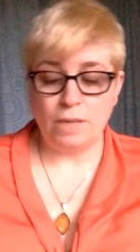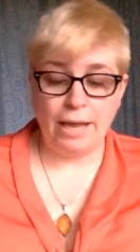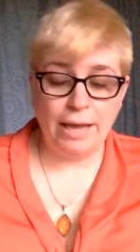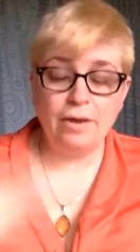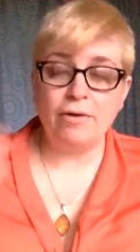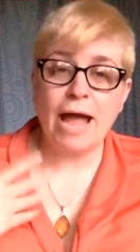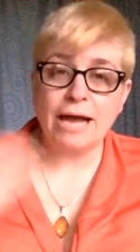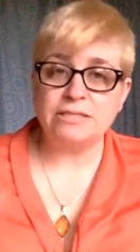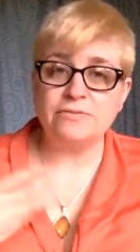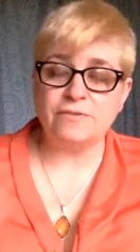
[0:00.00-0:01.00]

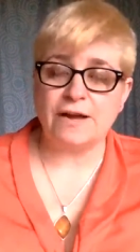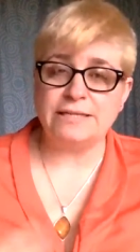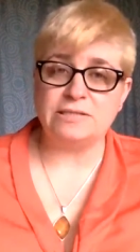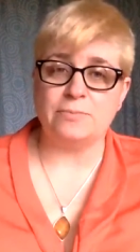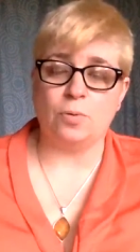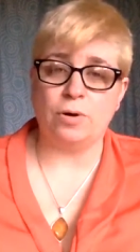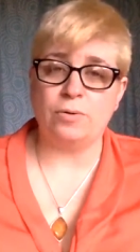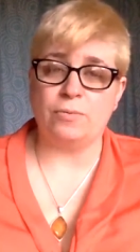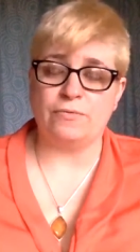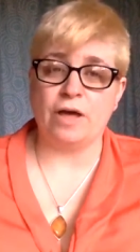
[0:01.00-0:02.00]
Interact and find support
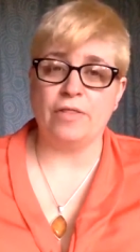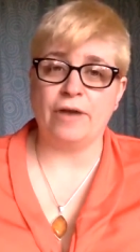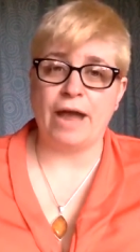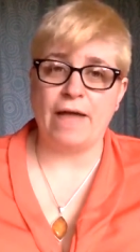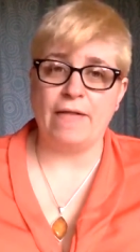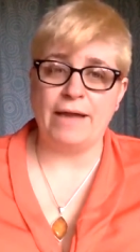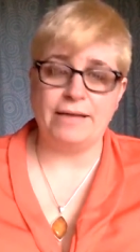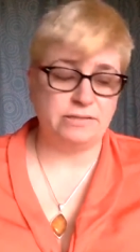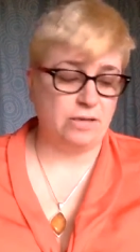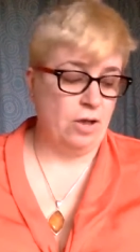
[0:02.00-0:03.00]
with other
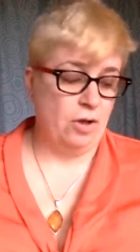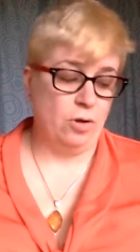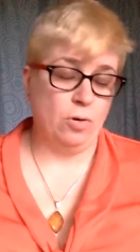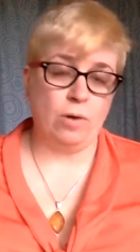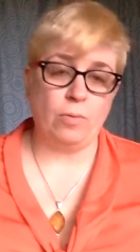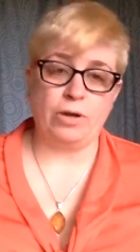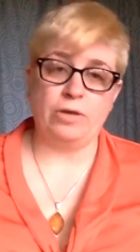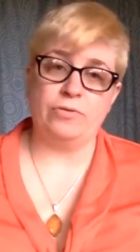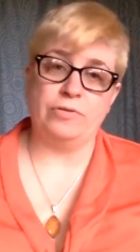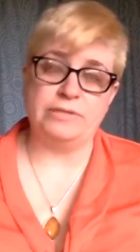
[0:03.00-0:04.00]
allies who are
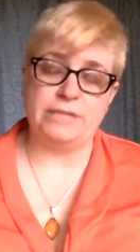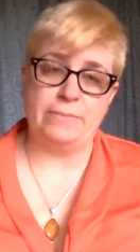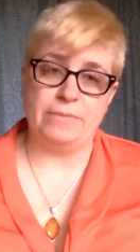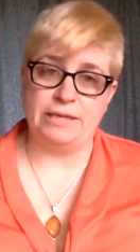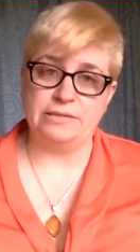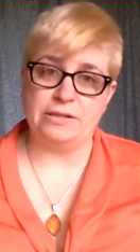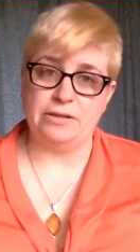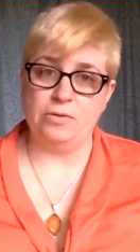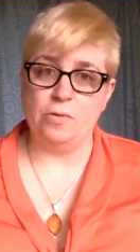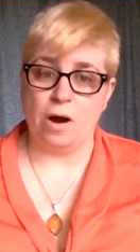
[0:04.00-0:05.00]
working through the same things that
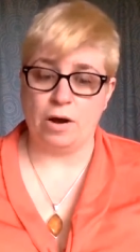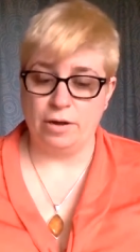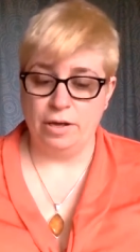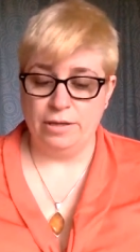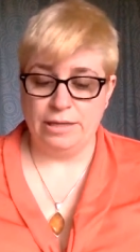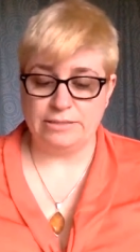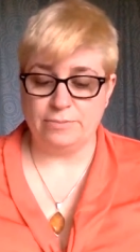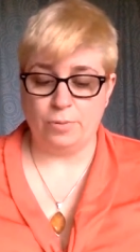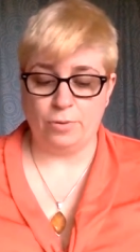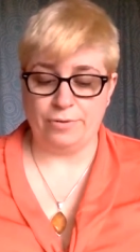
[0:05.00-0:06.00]
you are. That's
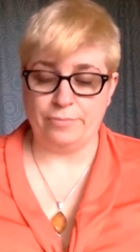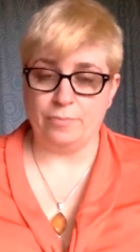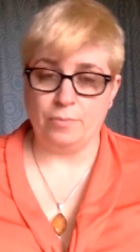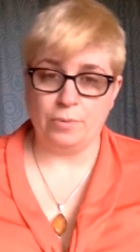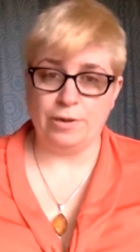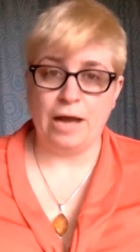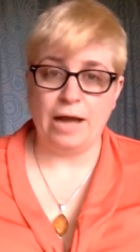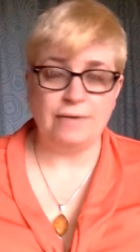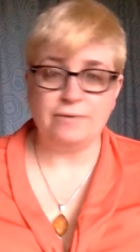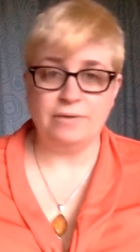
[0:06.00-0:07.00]
important. We're
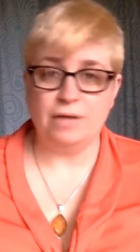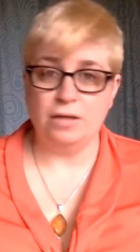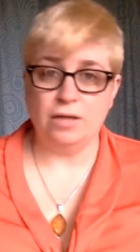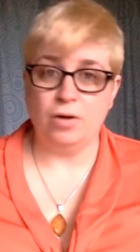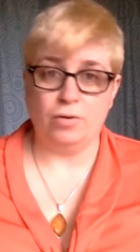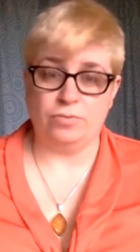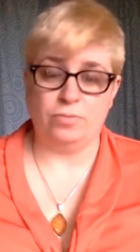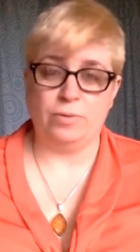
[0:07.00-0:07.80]
not alone.